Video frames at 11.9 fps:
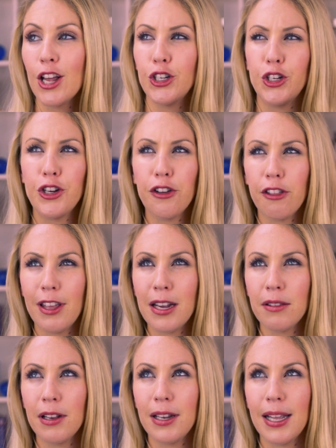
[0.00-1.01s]
Do you
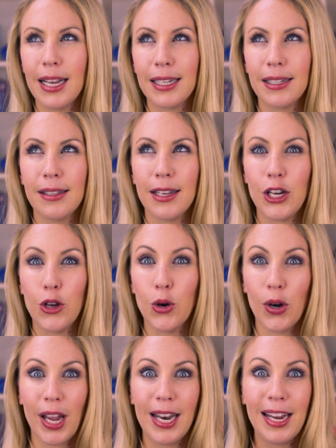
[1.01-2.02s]
think that it's that you're
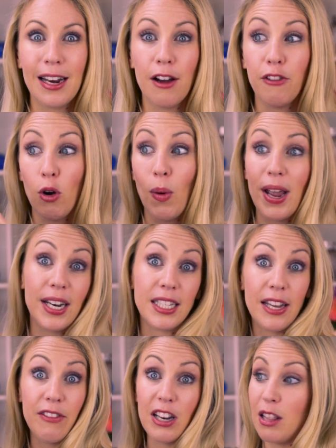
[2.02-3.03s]
not getting enough awareness
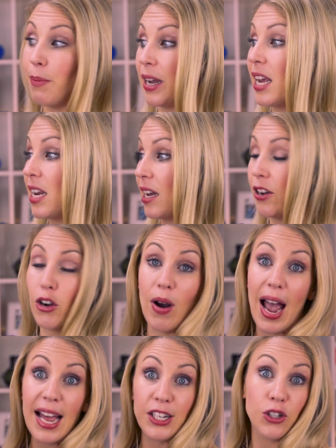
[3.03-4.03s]
even at the beginning, or your
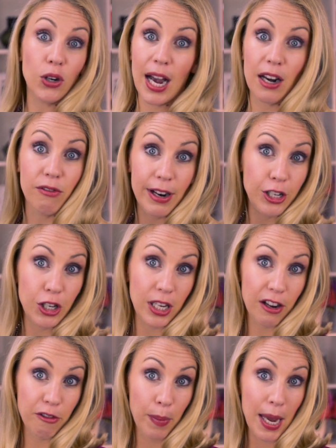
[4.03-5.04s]
ad's not kind of reaching
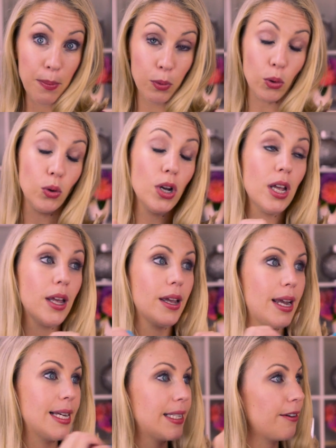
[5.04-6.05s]
enough people?
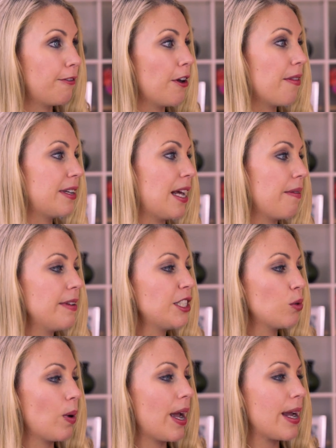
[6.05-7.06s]
Is it further down
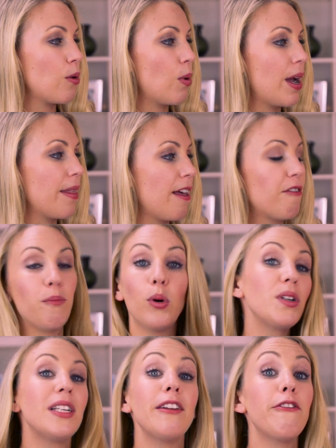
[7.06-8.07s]
this way where they've
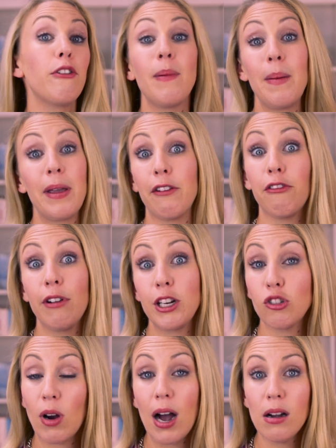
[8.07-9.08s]
booked in for maybe a free
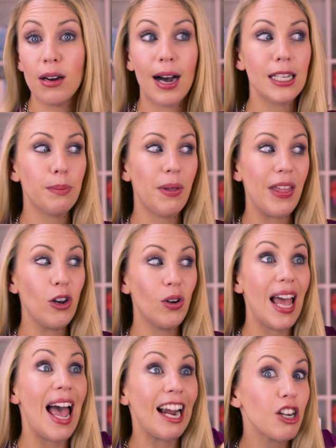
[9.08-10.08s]
trial class but they're
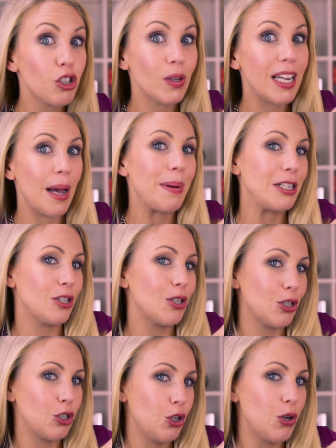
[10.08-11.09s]
not actually coming to the
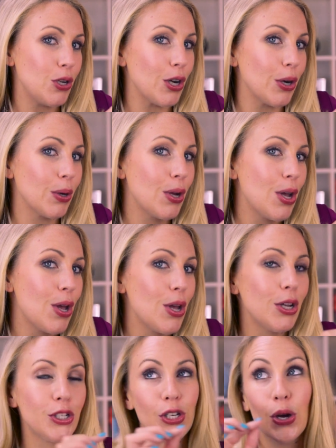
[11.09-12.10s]
studio?
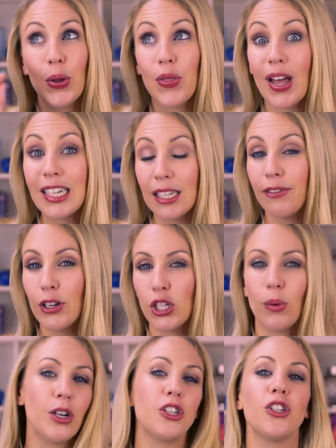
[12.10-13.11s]
So that's the first
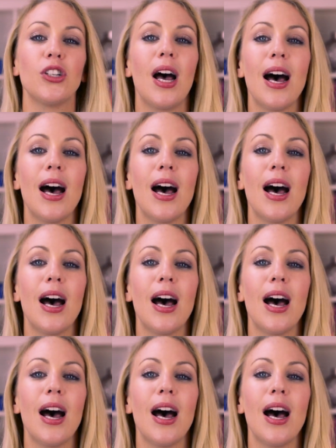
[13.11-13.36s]
question to